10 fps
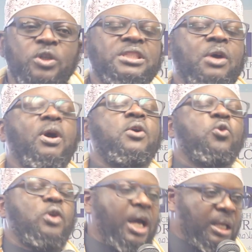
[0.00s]
was
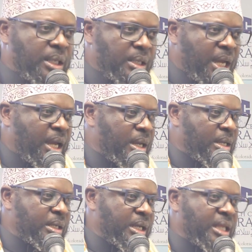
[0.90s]
tawakkul ala Allah.
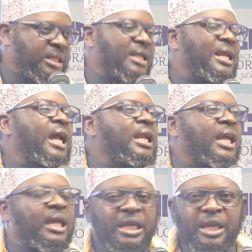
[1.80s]
And then
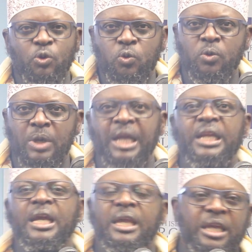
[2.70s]
al-yaqinu,
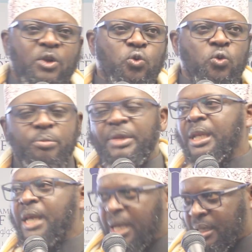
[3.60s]
al-yaqinu
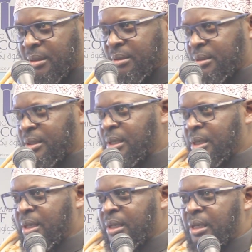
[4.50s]
billah.
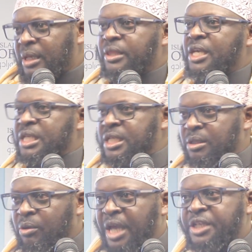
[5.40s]
And this
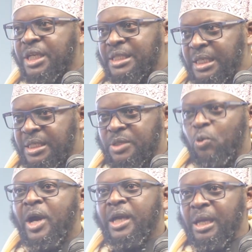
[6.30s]
is righteousness,
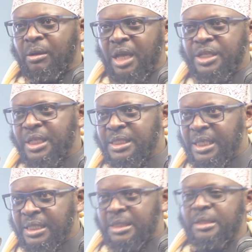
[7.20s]
working
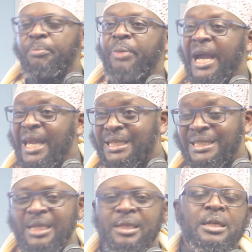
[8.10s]
righteousness,
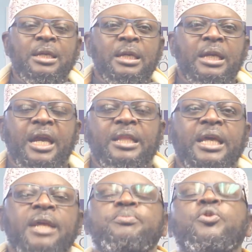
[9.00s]
piety, and
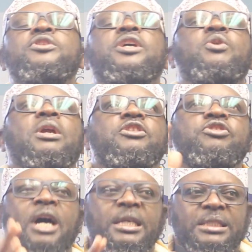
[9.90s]
then putting your
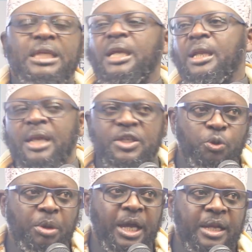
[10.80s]
trust in Allah
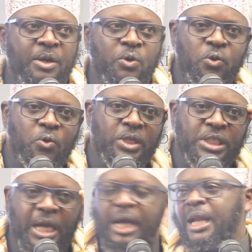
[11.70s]
subhanahu wa
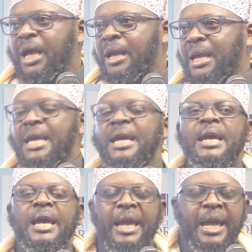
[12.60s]
ta'ala
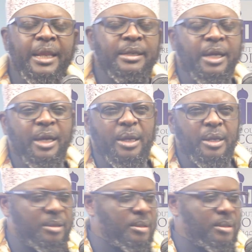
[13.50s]
and uh,